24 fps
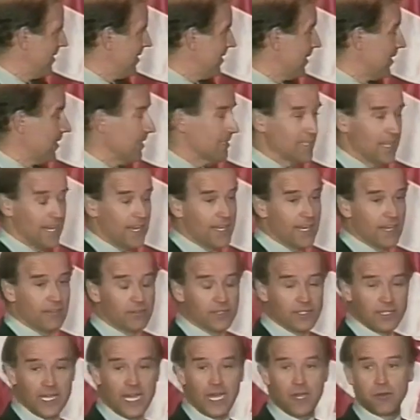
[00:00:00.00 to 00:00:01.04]
Because I never
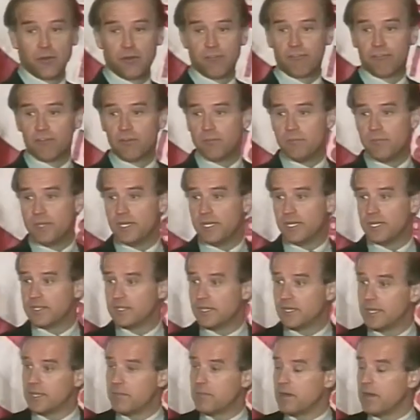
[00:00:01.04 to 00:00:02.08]
doubted for a minute
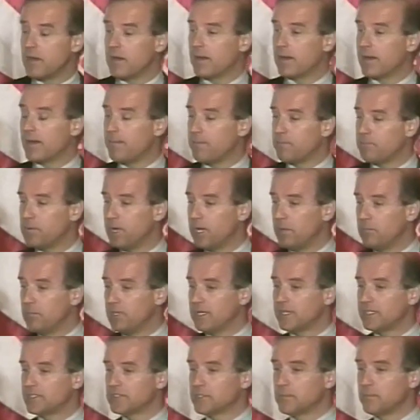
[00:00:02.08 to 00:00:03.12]
that the American
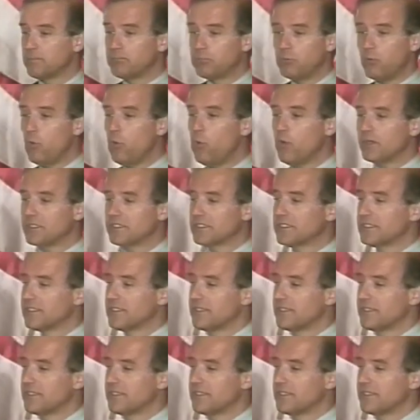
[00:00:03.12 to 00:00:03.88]
public supports